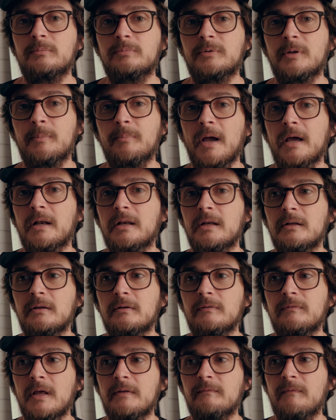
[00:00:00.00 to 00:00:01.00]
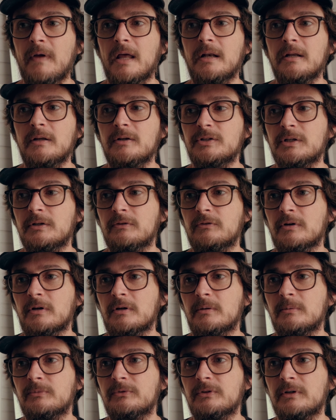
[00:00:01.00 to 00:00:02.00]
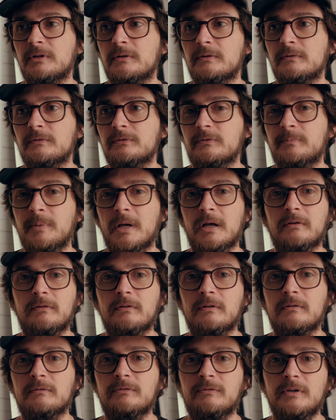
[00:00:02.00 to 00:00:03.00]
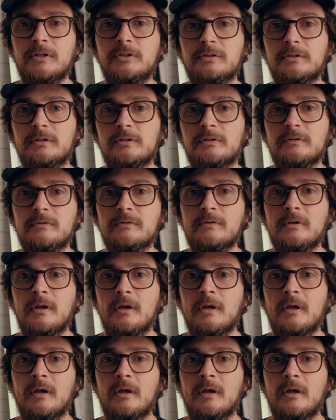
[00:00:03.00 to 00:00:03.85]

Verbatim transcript: competitive advantage in terms of specs and features,